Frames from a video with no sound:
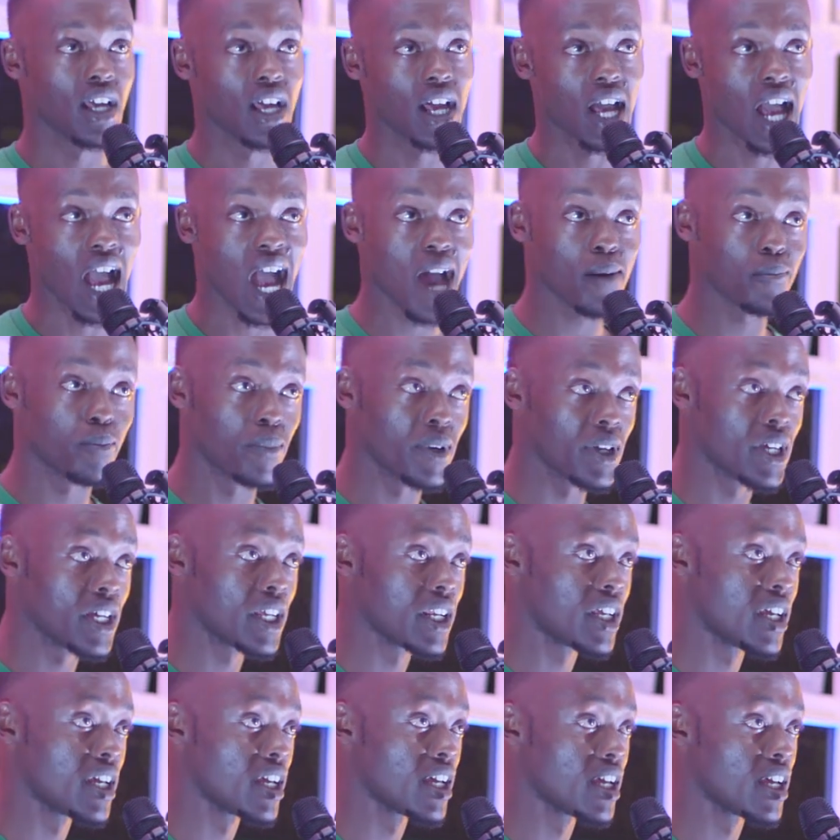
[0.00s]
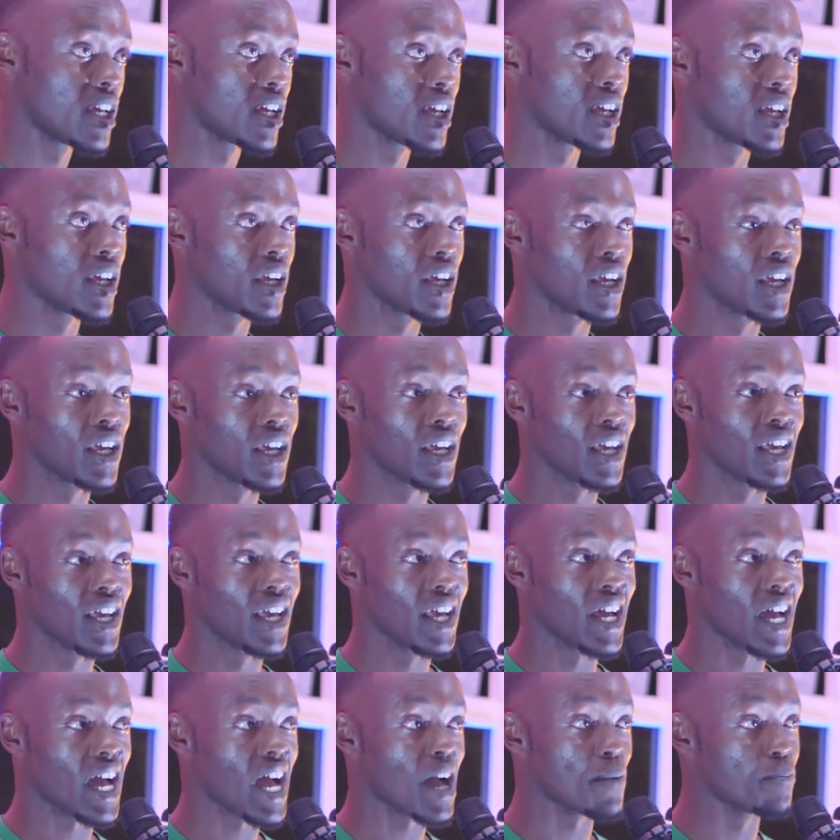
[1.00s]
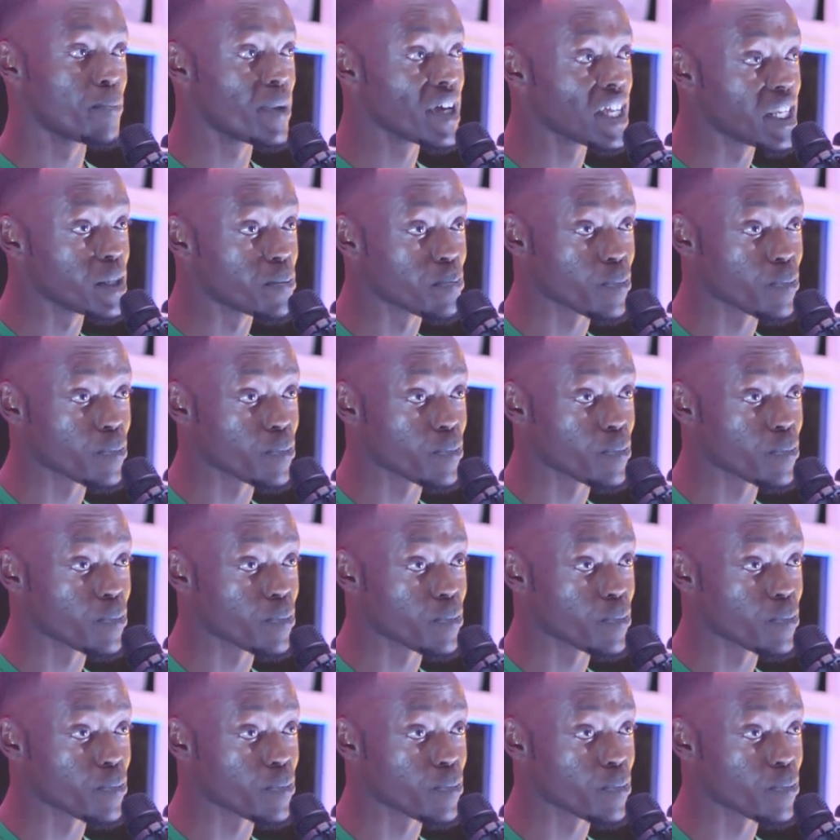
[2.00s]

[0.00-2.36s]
I bet he